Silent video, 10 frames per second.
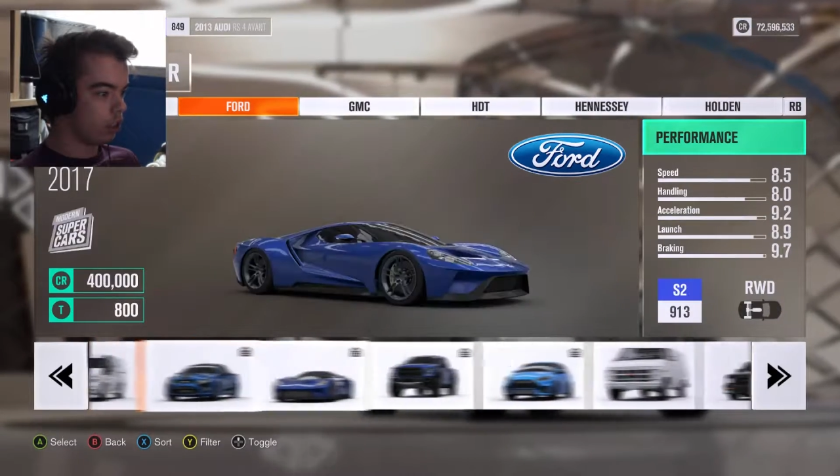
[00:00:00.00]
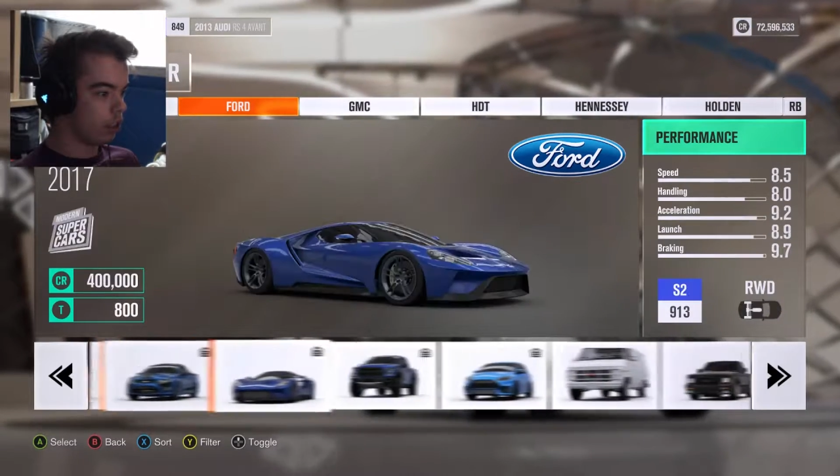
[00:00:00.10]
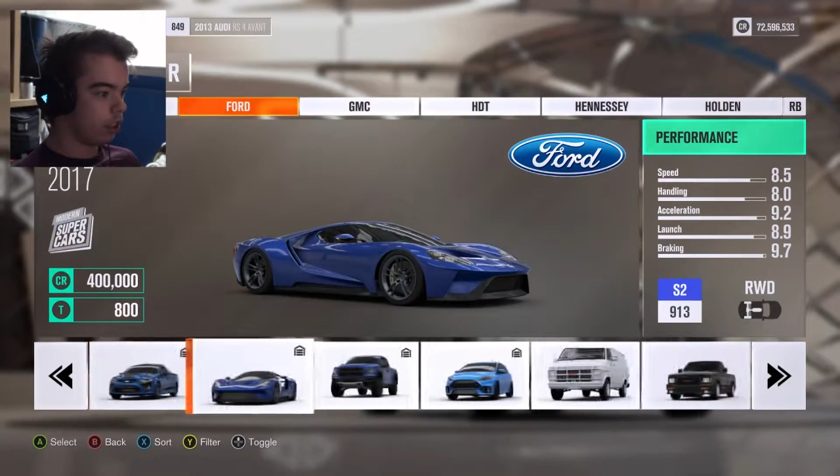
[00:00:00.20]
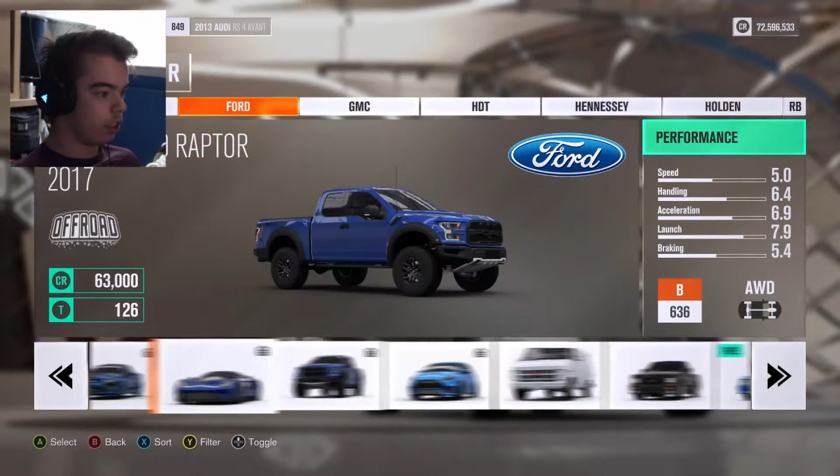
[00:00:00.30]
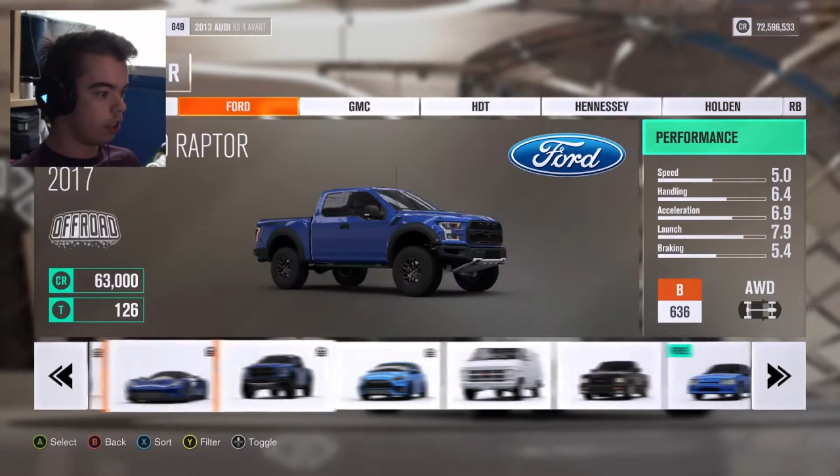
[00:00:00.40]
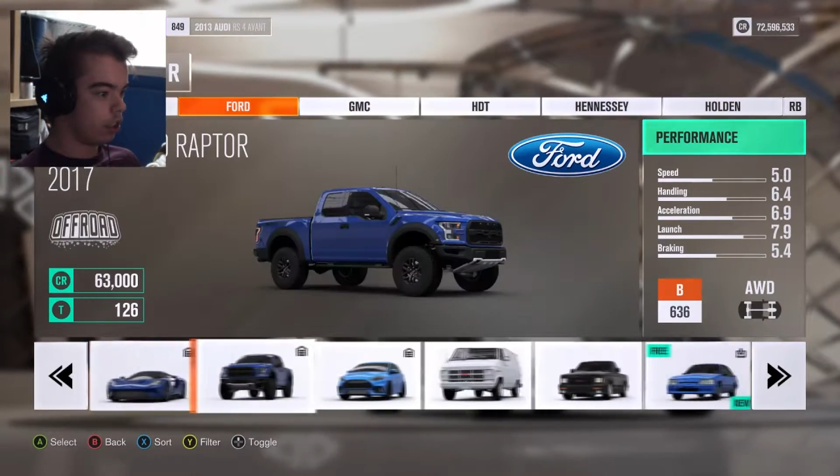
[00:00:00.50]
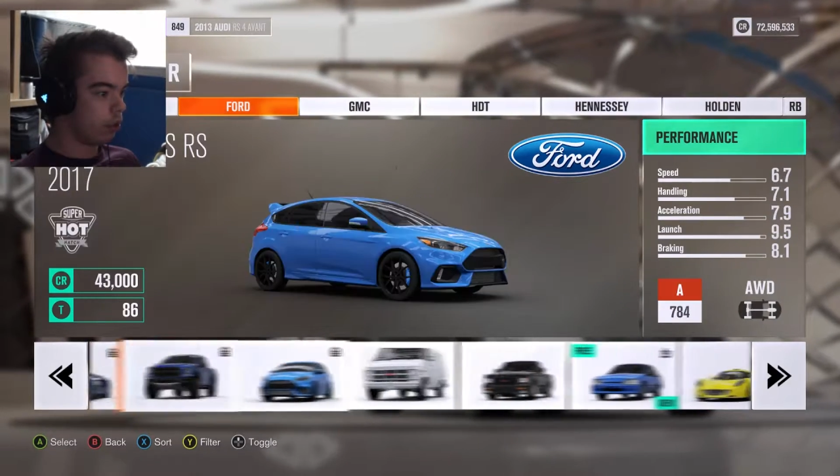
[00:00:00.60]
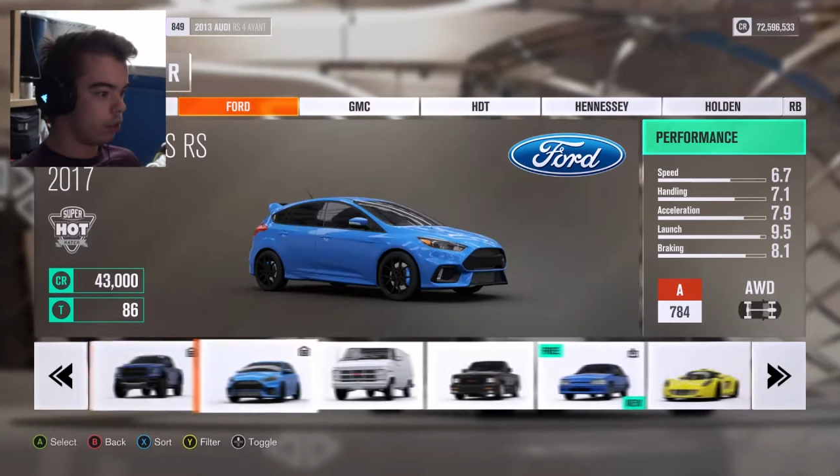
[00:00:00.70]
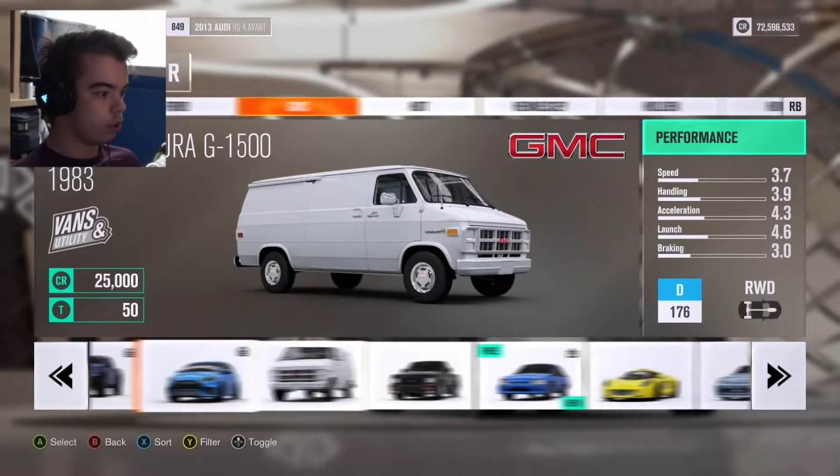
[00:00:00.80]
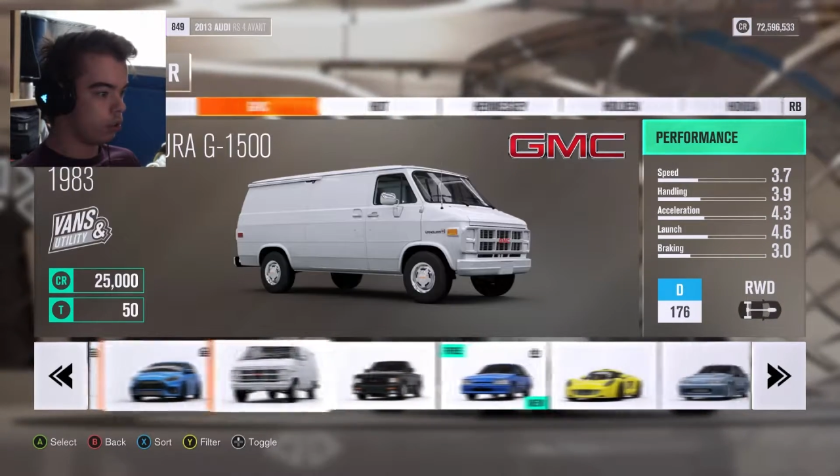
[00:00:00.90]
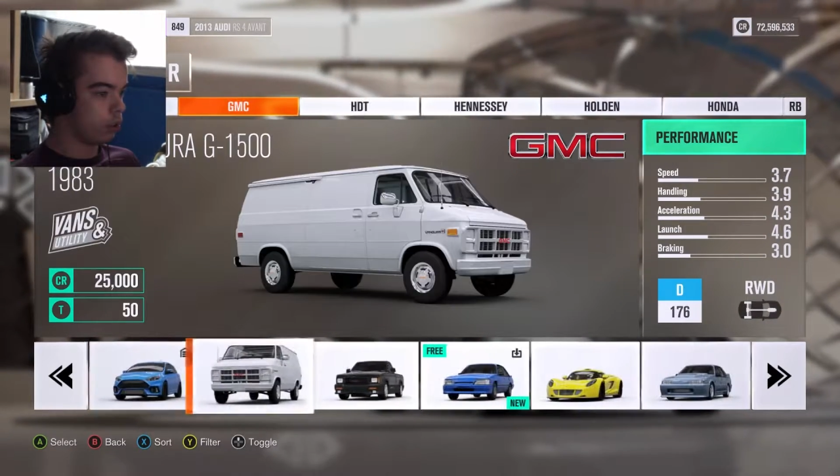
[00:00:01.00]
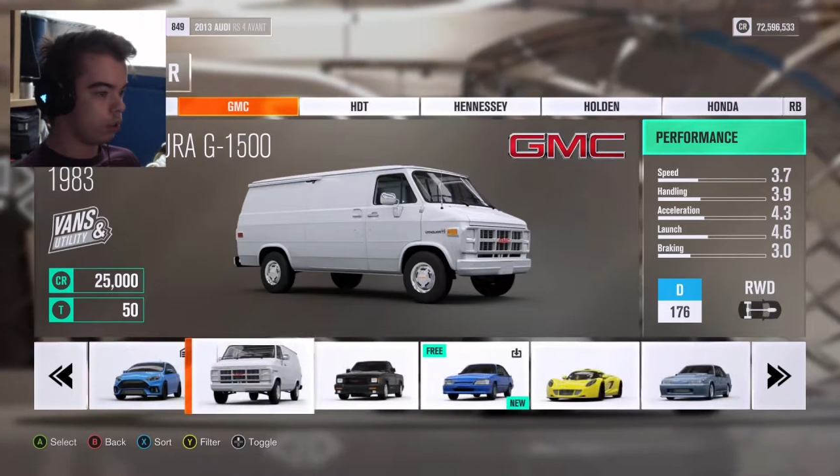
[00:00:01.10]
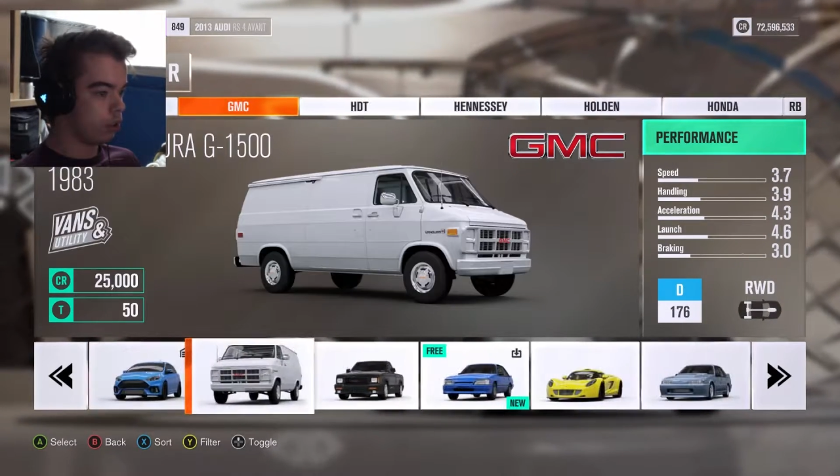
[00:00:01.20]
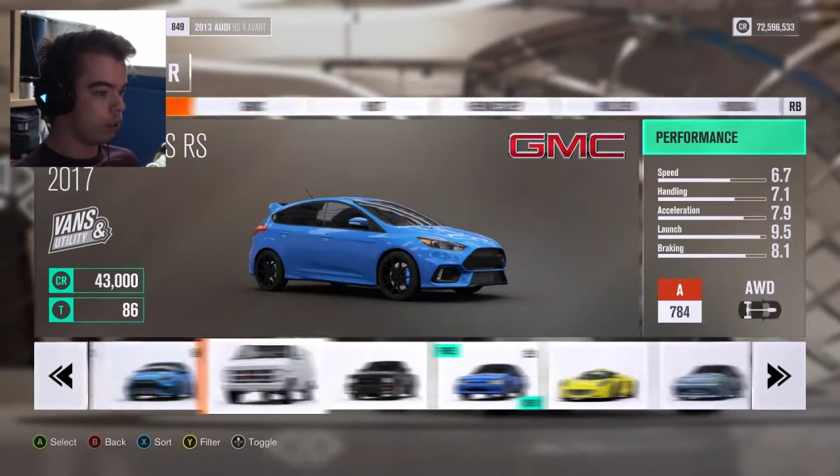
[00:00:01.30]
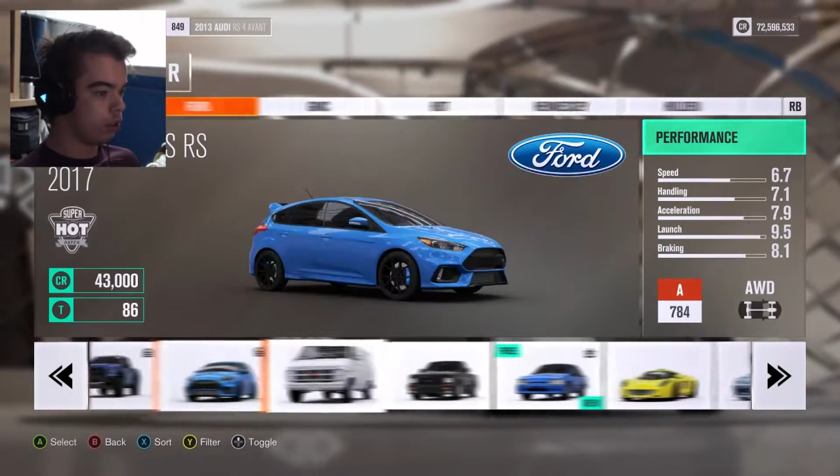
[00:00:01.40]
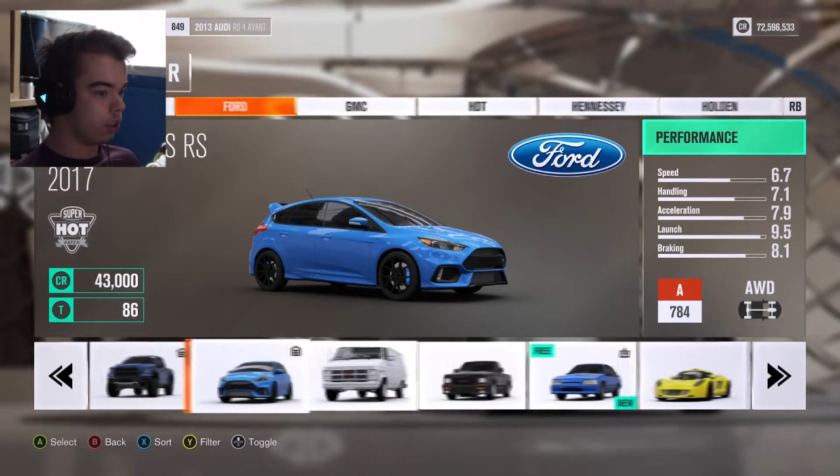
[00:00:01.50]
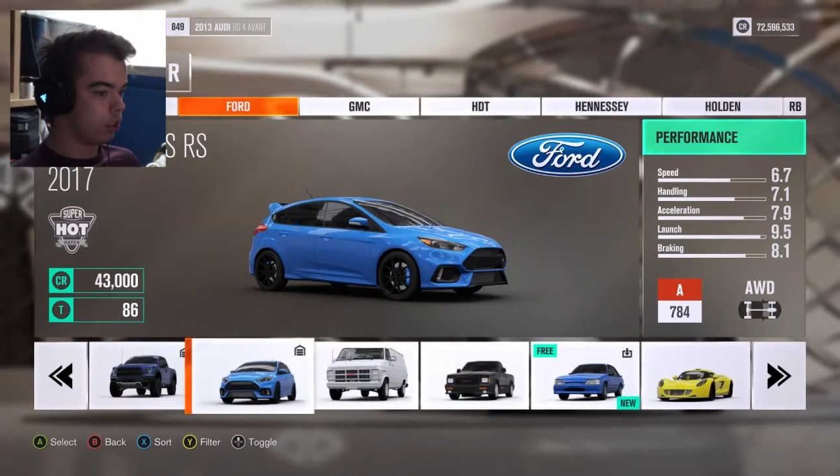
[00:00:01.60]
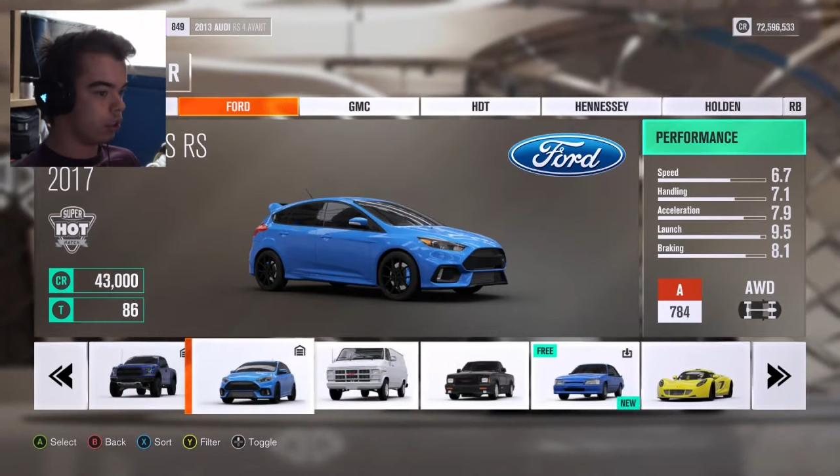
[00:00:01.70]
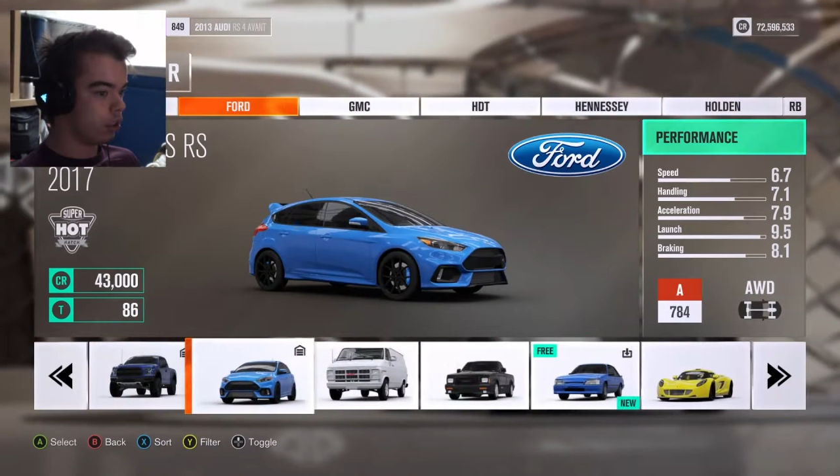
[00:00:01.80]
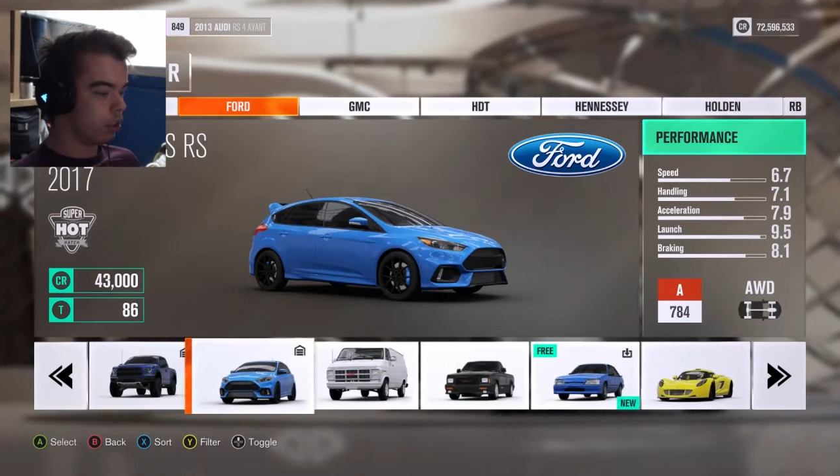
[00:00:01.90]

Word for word: Do anything you want, but just no, uh,